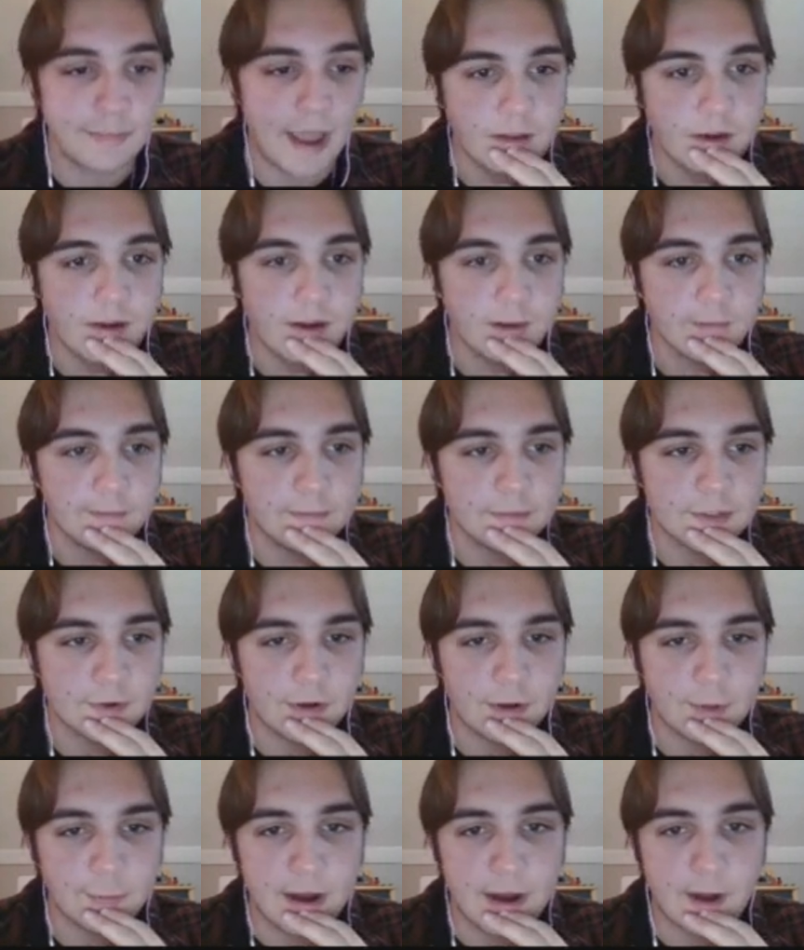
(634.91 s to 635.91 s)
All right, so
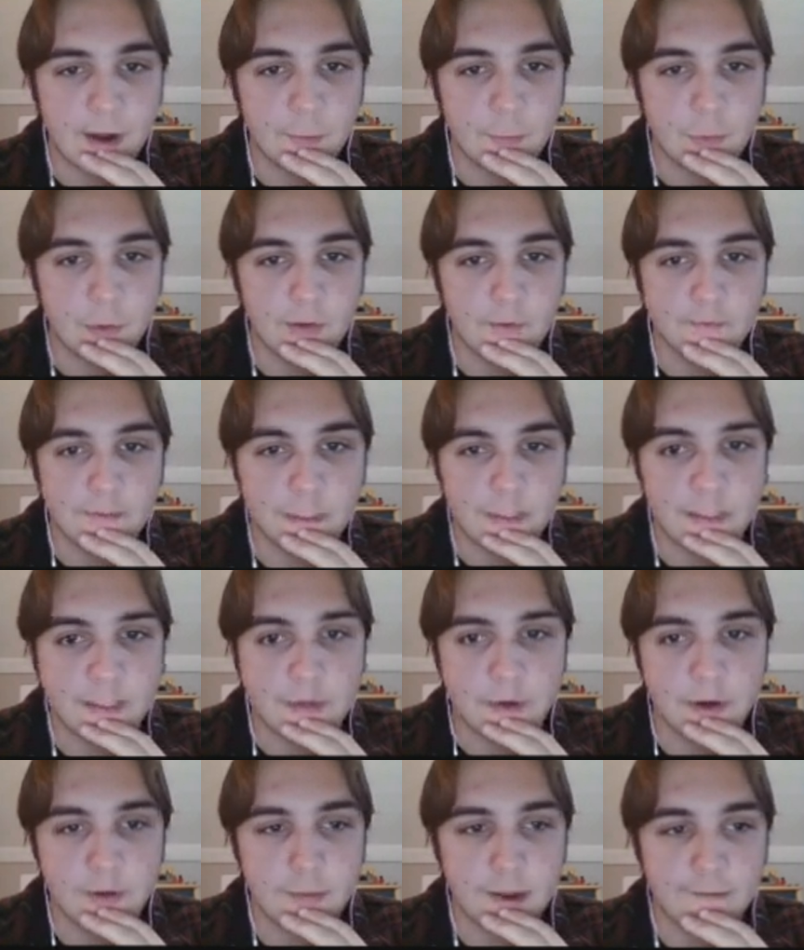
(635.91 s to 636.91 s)
here we are, Wolves,
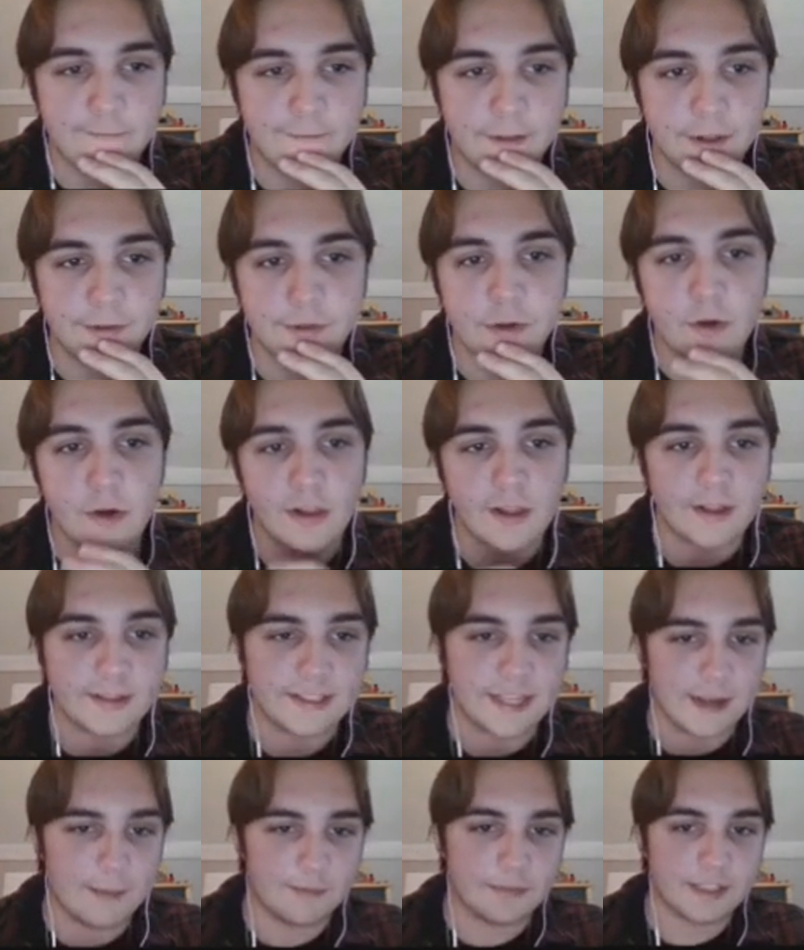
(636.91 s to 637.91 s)
sorted by field goal
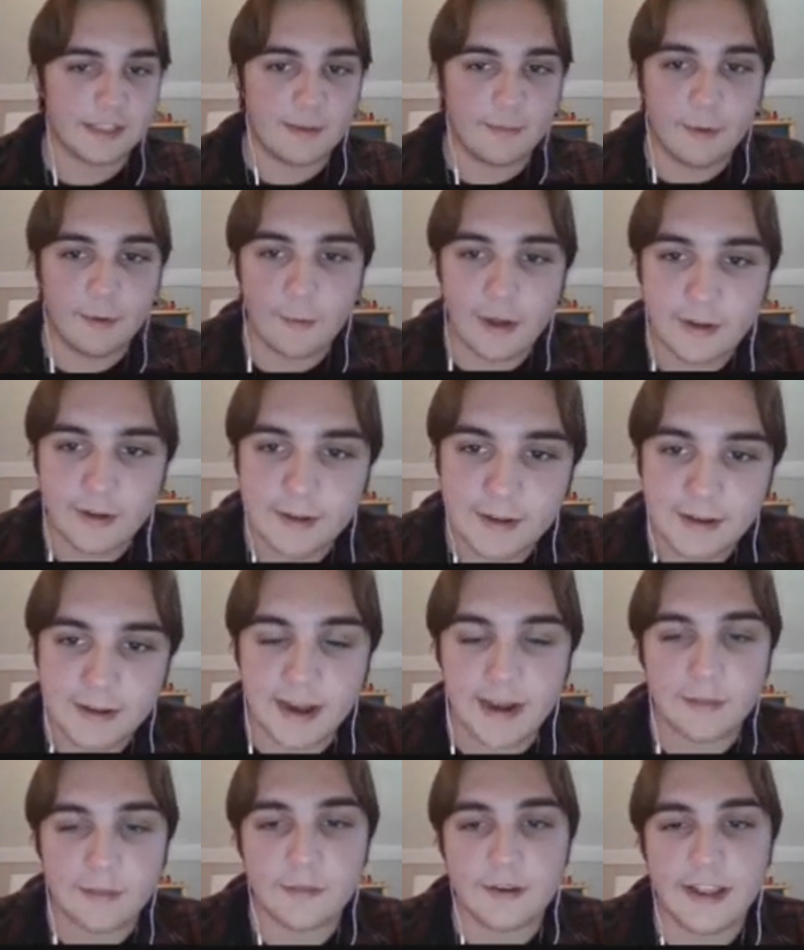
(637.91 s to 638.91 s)
attempts. Number one,
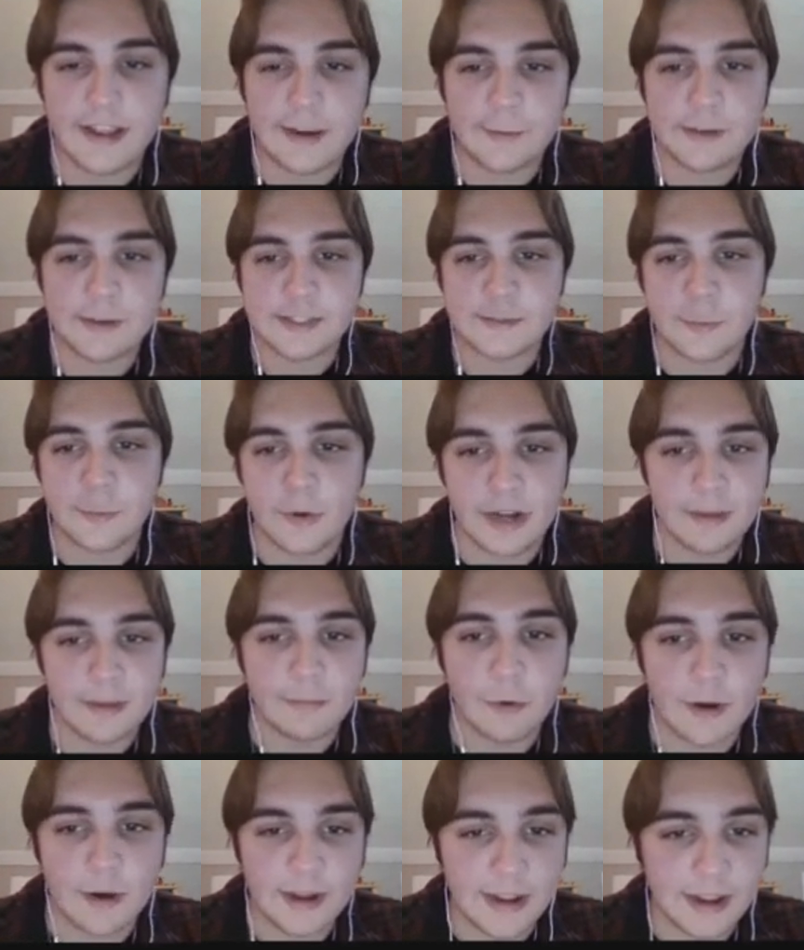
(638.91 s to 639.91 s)
Anthony Edwards,
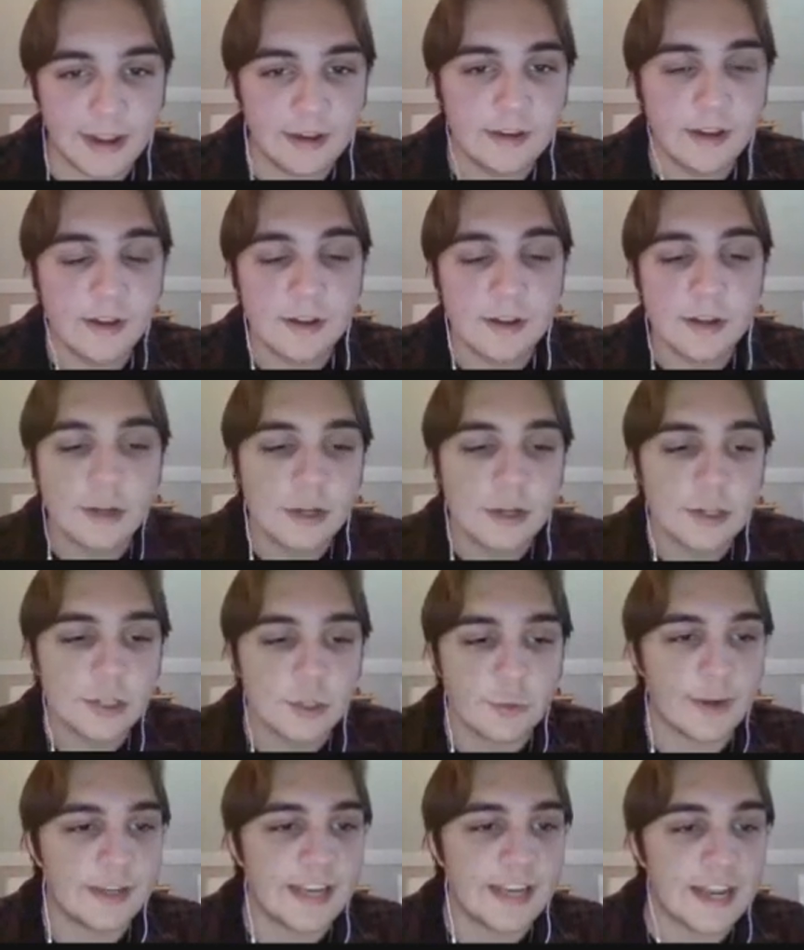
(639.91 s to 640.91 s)
20.8.
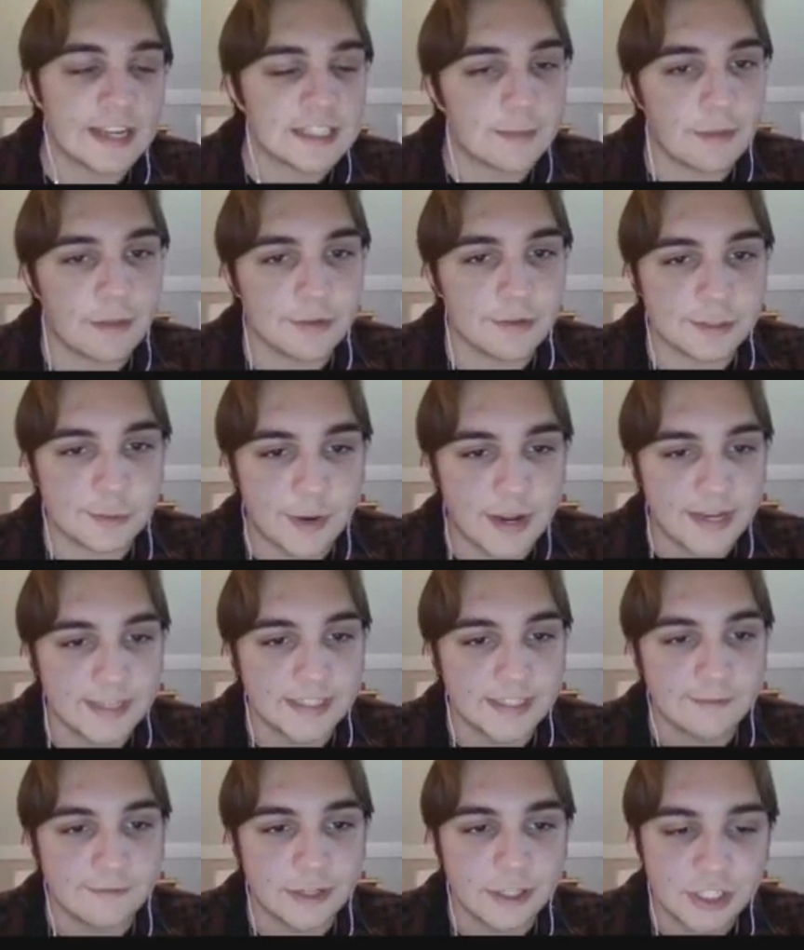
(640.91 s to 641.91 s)
Should we take some of those away
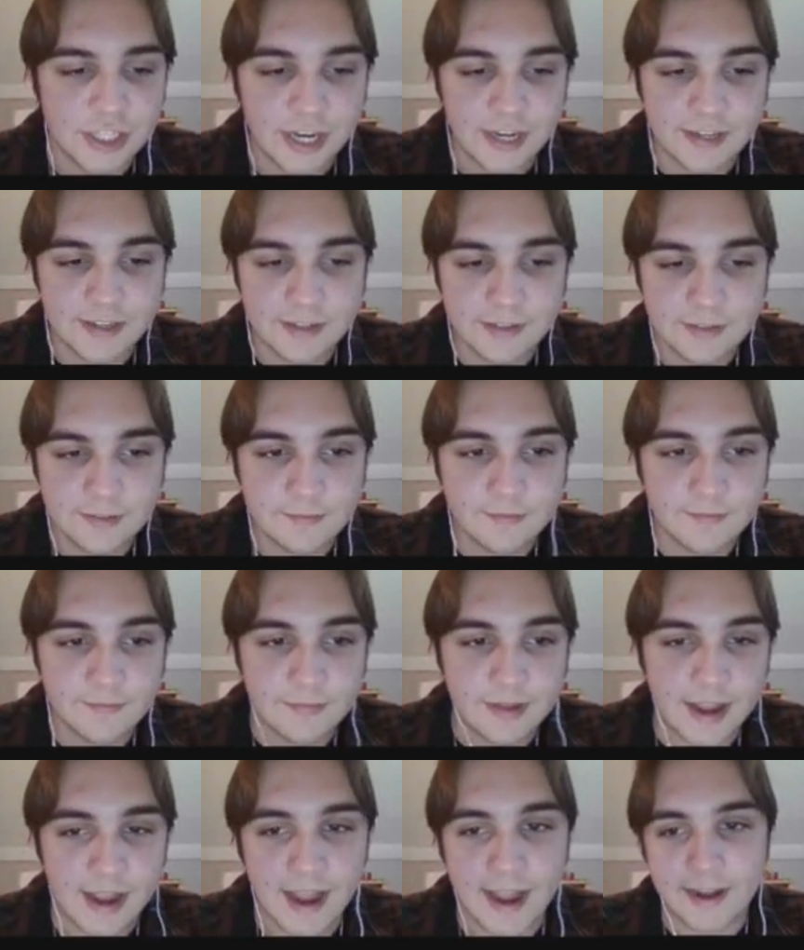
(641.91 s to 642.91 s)
to give to Jaden?
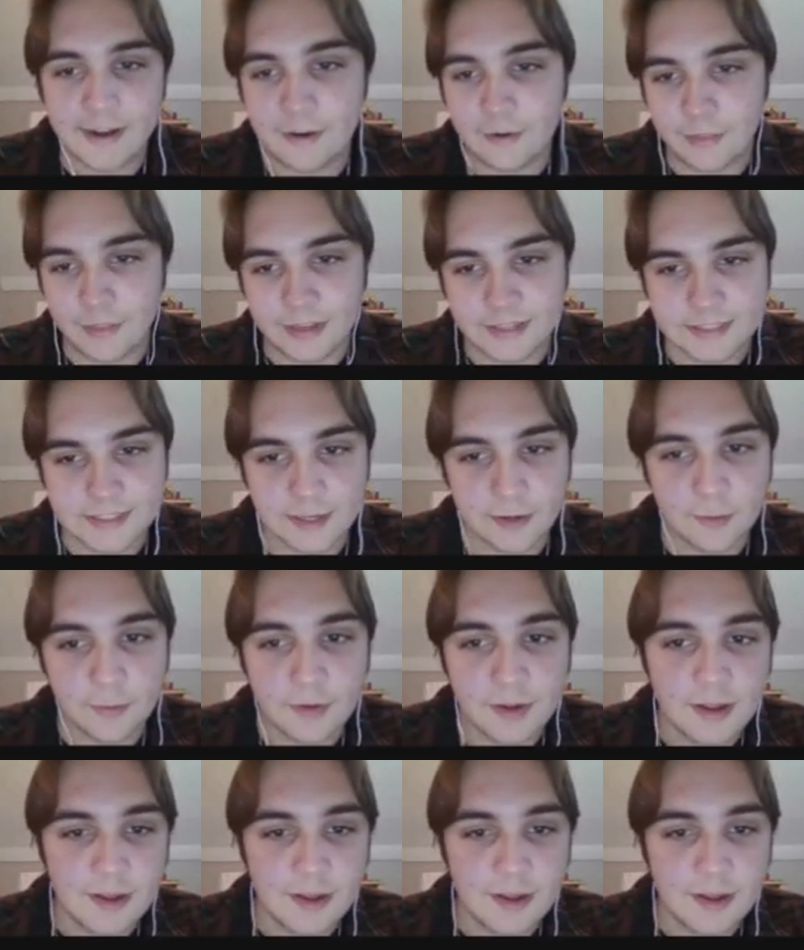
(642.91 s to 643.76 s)
I don't think so.